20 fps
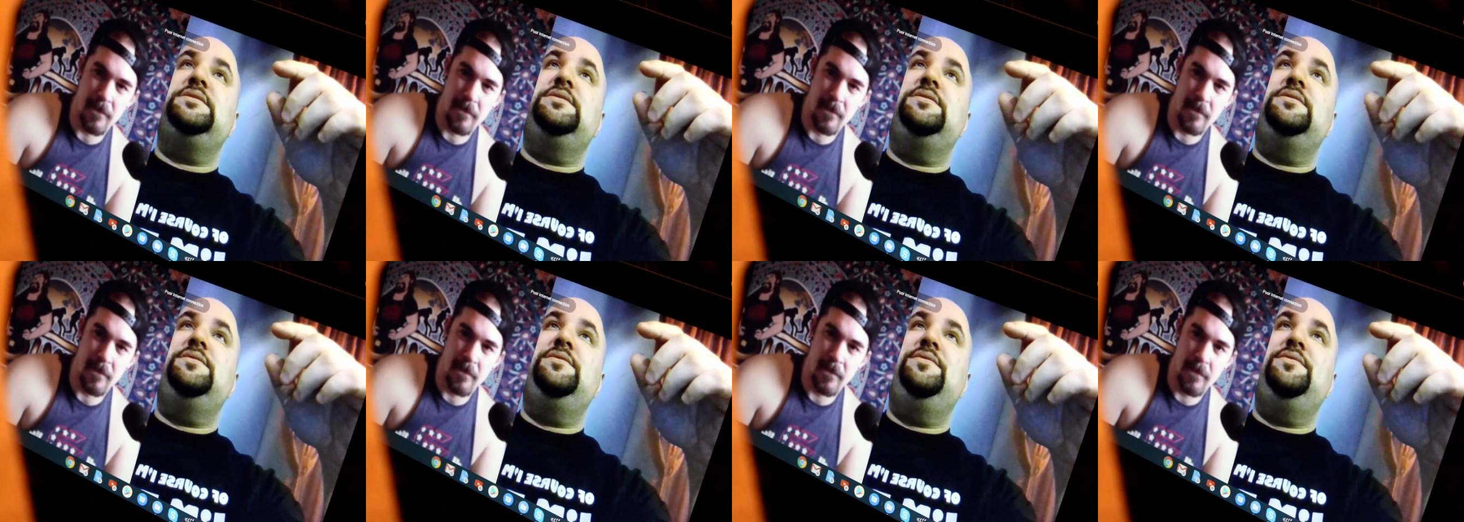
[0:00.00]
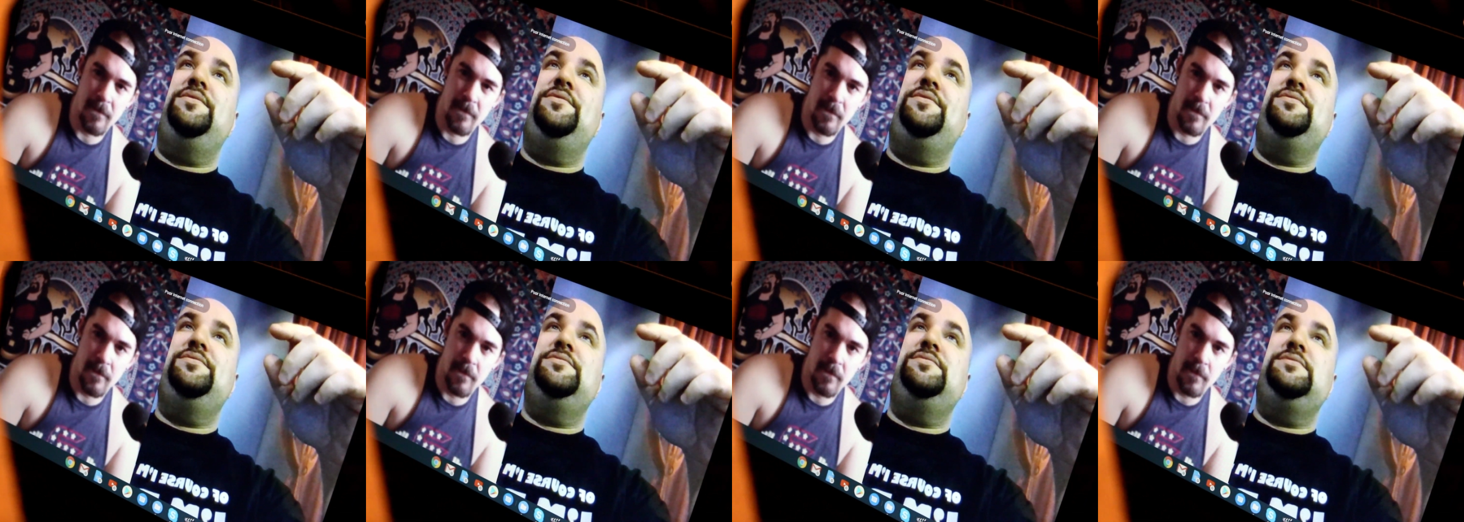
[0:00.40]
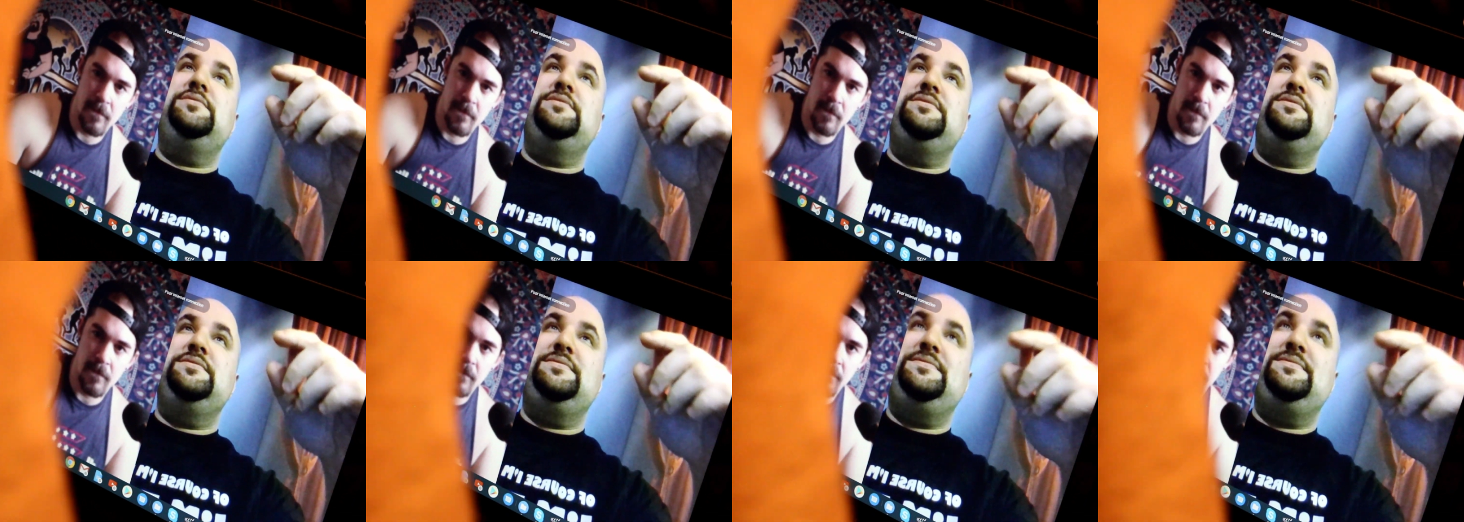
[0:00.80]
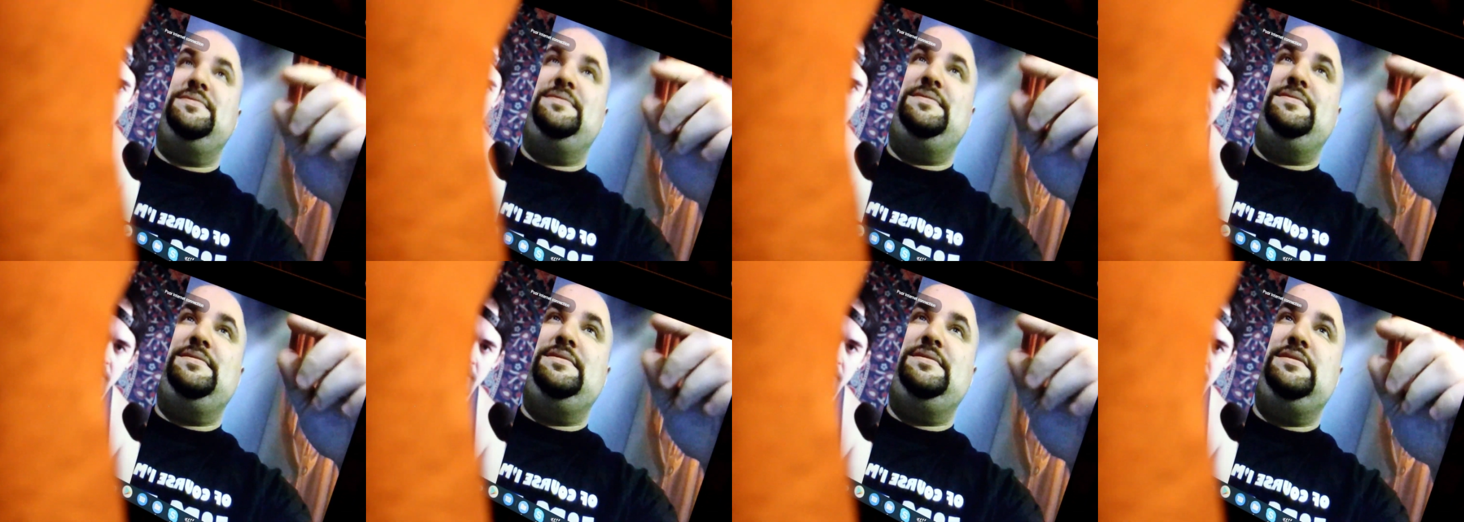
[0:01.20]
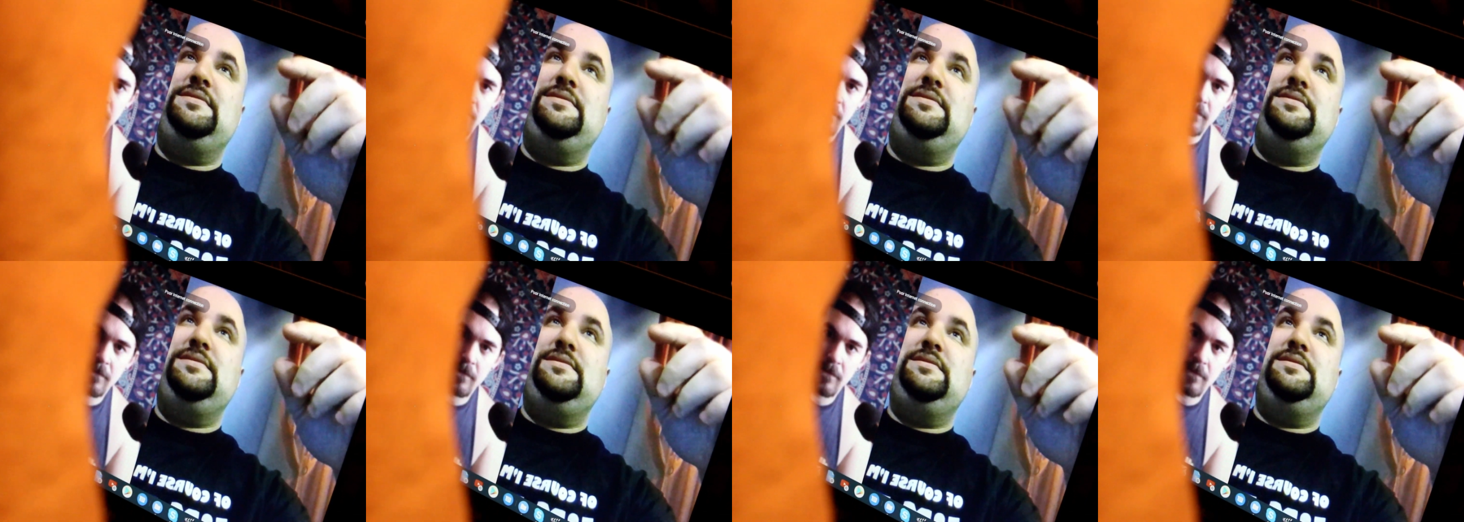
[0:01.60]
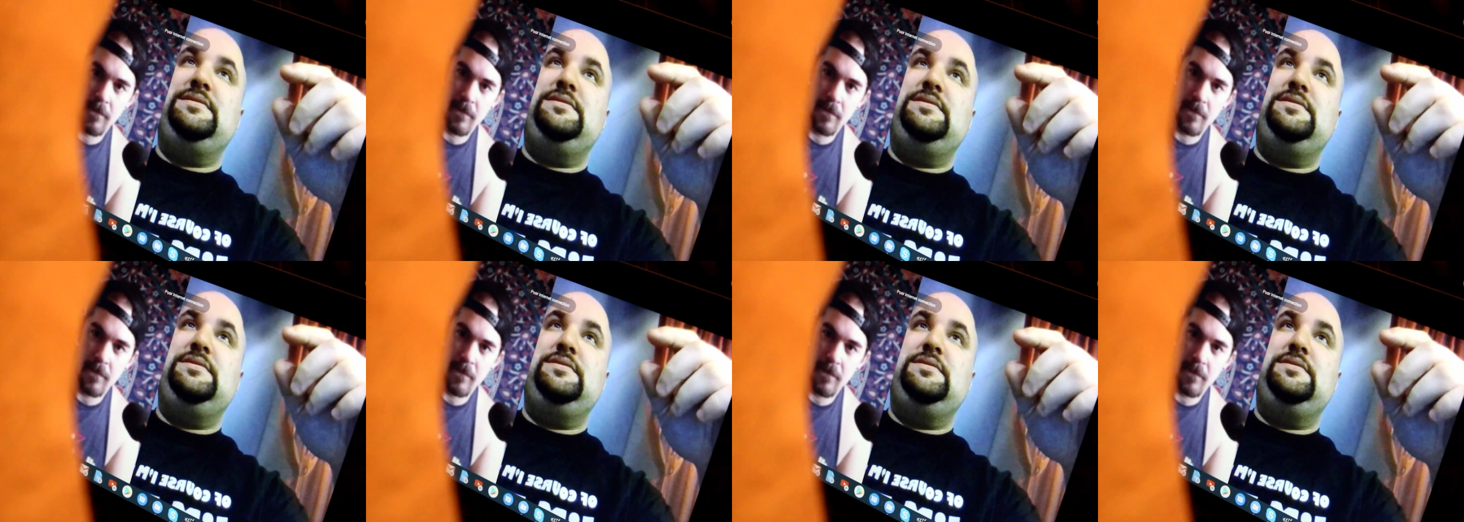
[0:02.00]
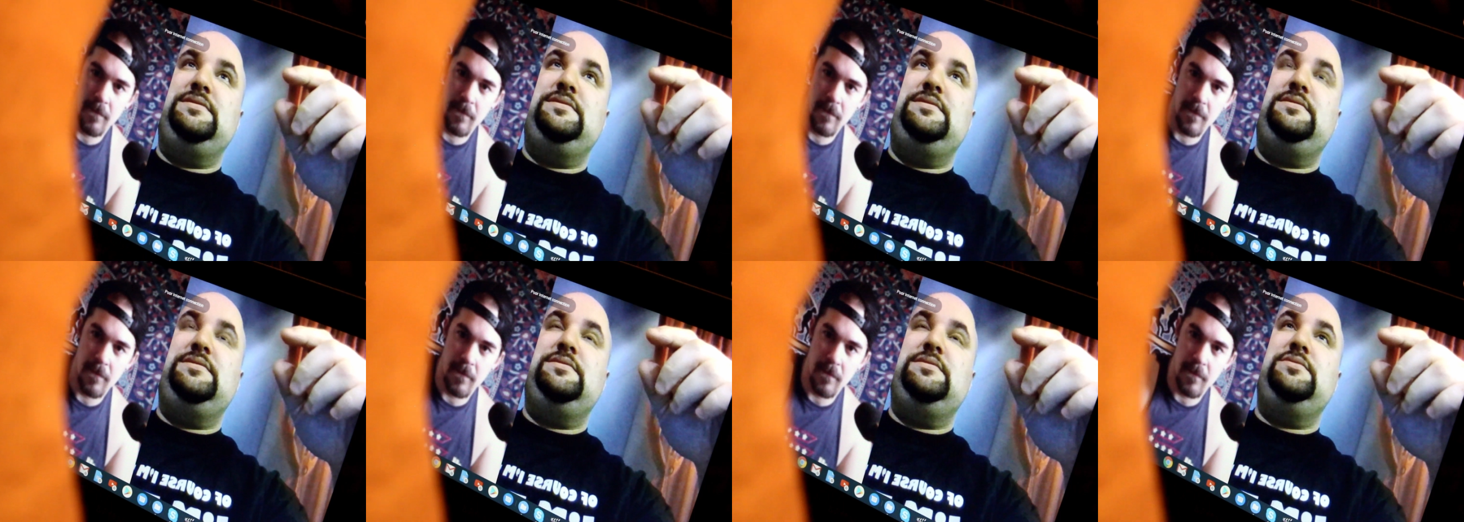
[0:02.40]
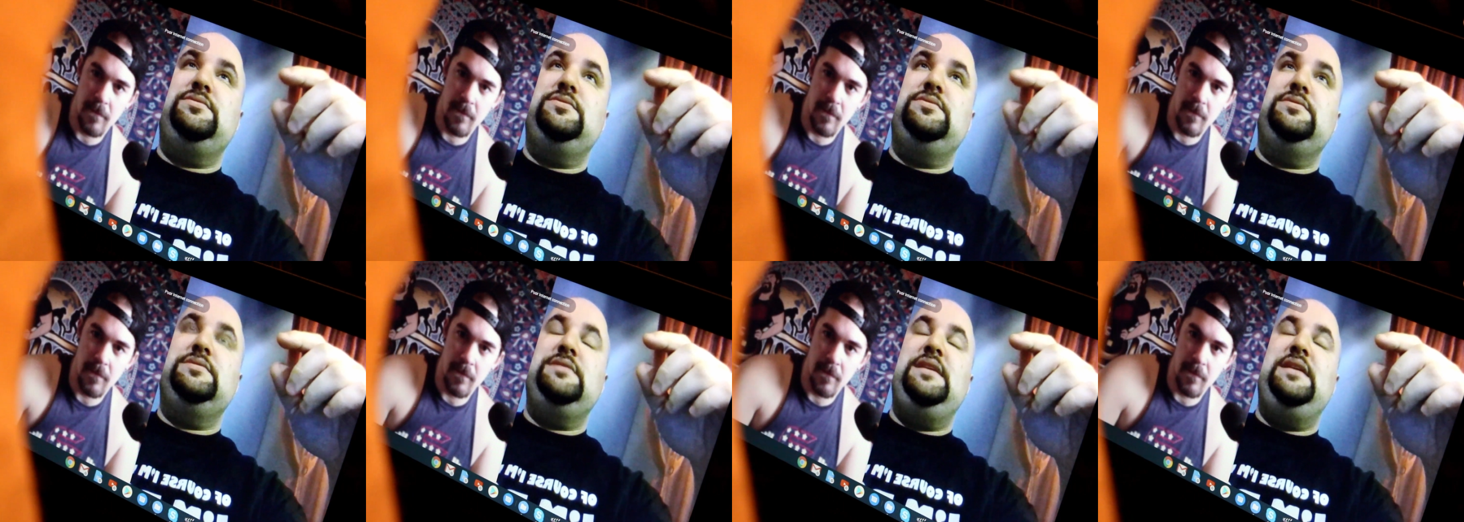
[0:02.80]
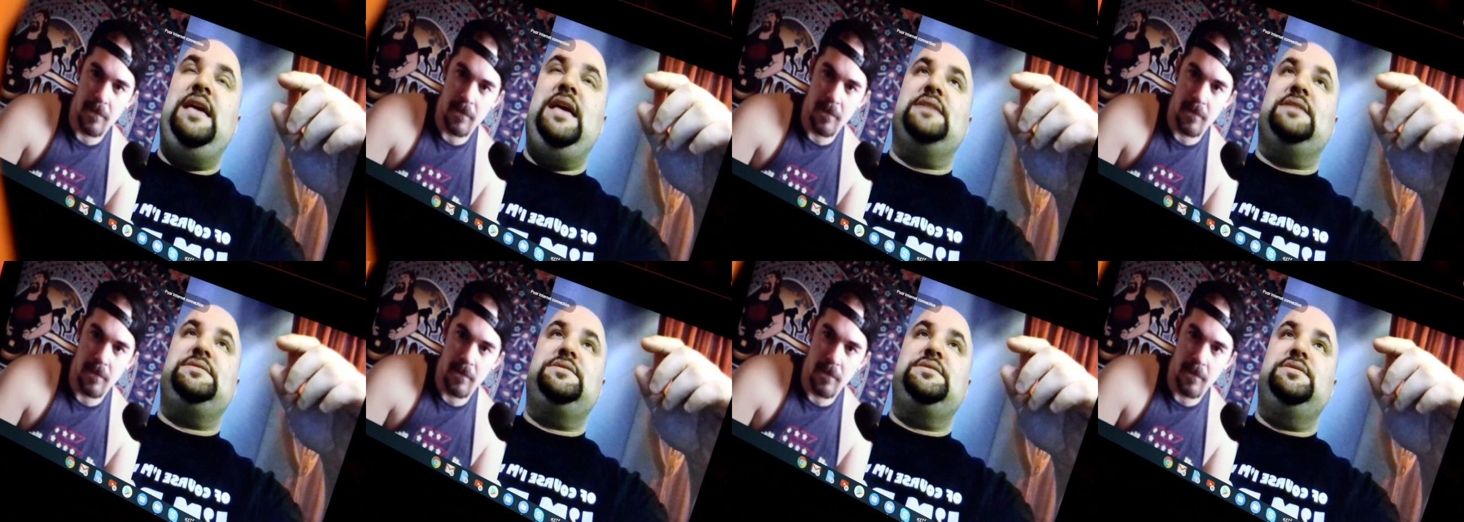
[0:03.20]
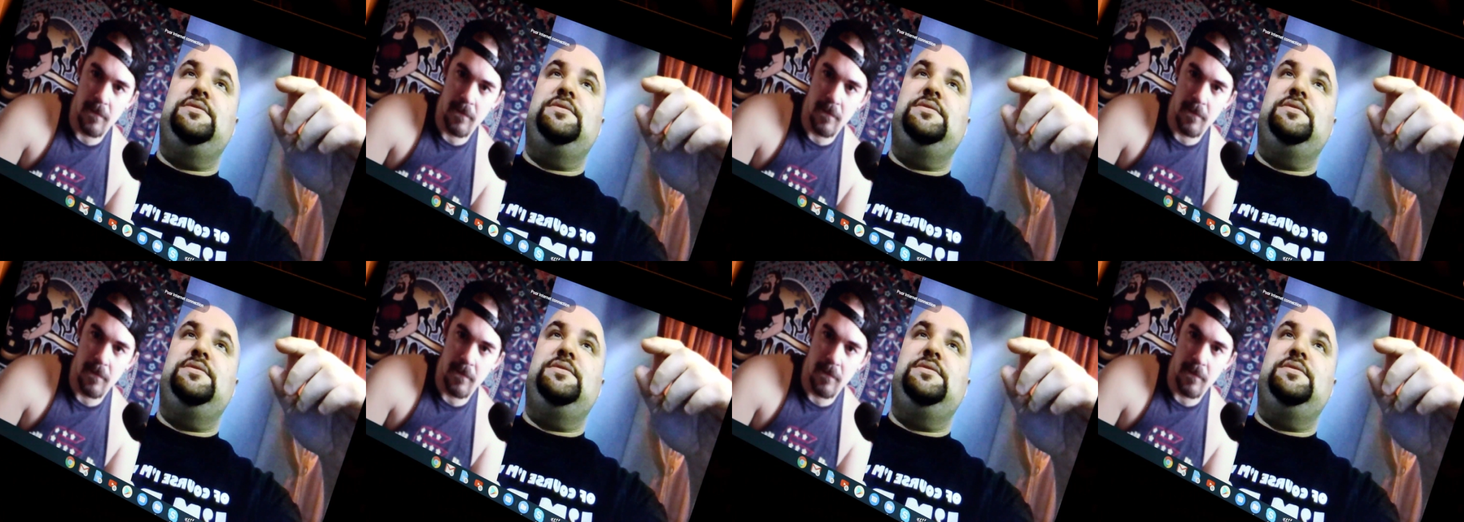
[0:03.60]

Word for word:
Speaker 1: Are we going to go that whole later? Yes.